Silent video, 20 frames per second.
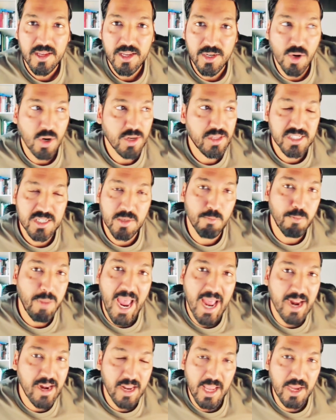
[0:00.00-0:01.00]
Not just a
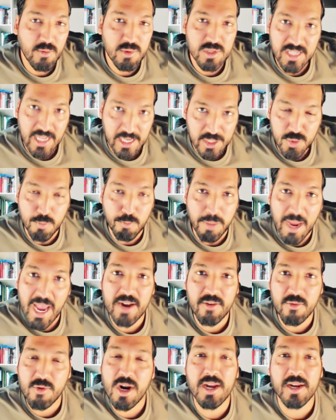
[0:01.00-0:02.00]
bad language, it's actually
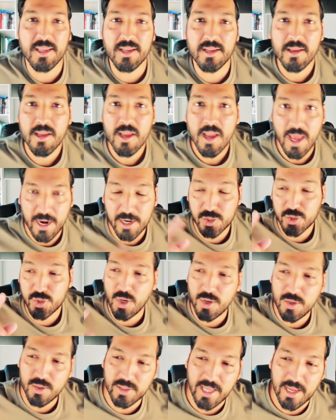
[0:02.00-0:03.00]
bad writing. And I'll
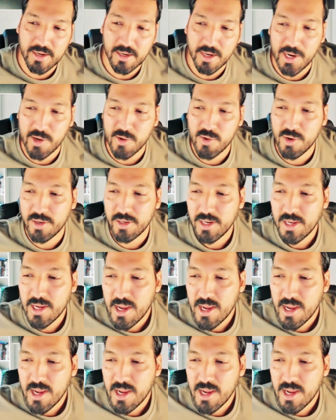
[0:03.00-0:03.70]
show you that later on.